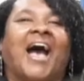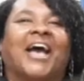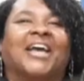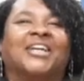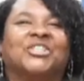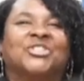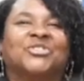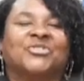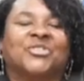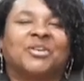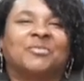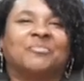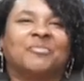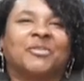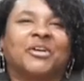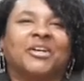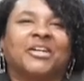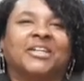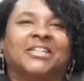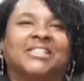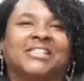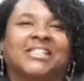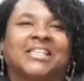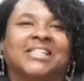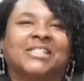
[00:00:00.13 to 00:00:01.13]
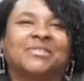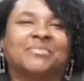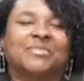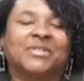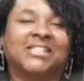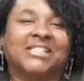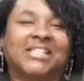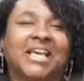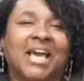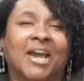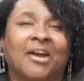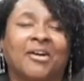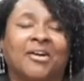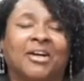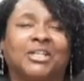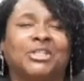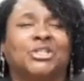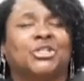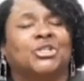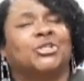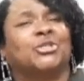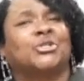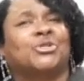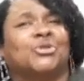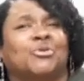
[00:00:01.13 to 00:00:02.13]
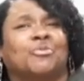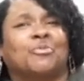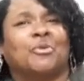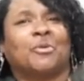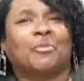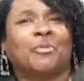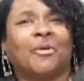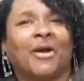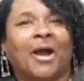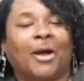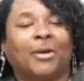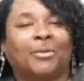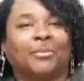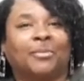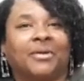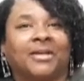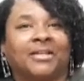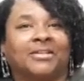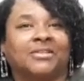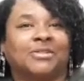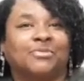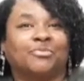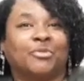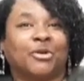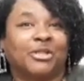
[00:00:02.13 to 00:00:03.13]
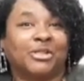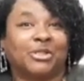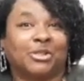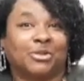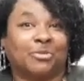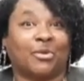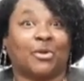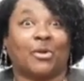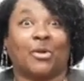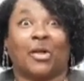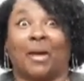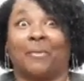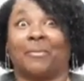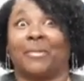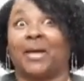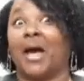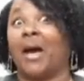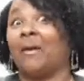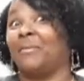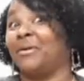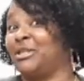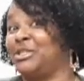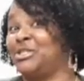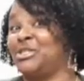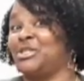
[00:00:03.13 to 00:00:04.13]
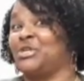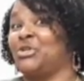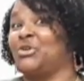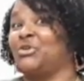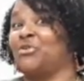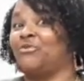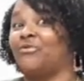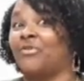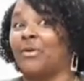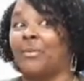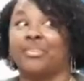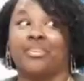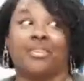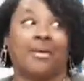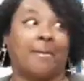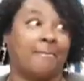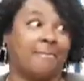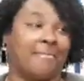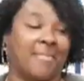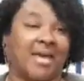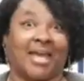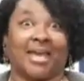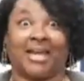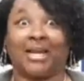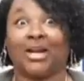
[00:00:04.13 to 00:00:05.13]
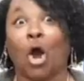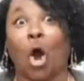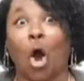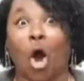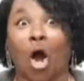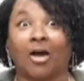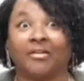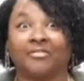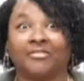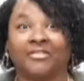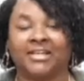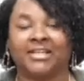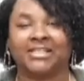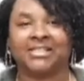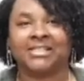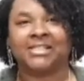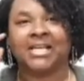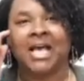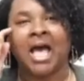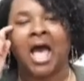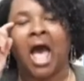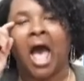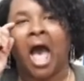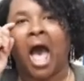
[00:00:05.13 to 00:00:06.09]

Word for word: Hi Dreamers, it's Miss Harris, your super proud principal. I'm coming to you from the main office.